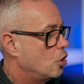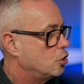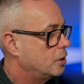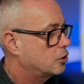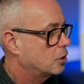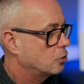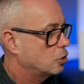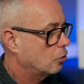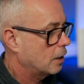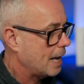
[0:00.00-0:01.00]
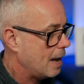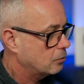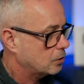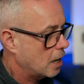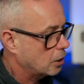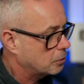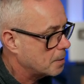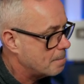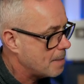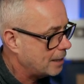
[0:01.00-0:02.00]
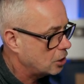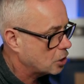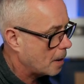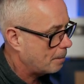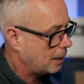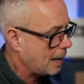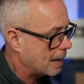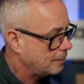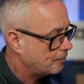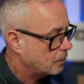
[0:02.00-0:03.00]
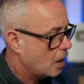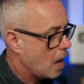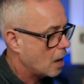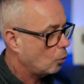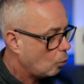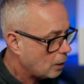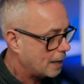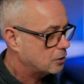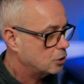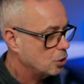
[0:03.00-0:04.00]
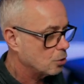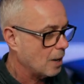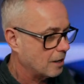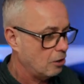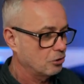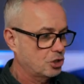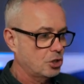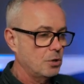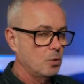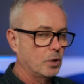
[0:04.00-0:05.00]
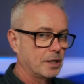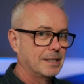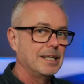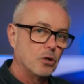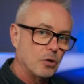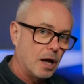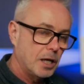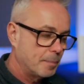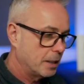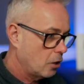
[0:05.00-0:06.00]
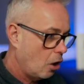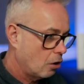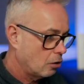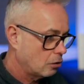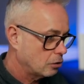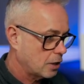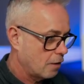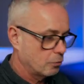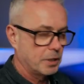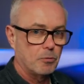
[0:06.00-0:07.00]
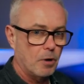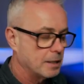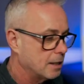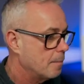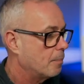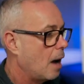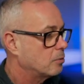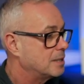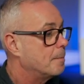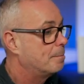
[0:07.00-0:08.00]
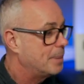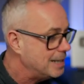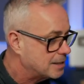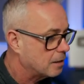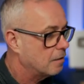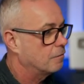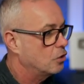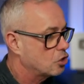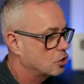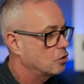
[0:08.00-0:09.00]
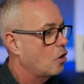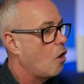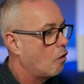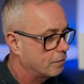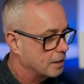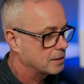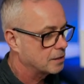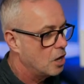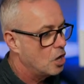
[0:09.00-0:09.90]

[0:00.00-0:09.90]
You need to go to your account and go to manage plan. And all I had to do, I can't show you what it did look like because I've already upgraded it, but I was in the beta version of this.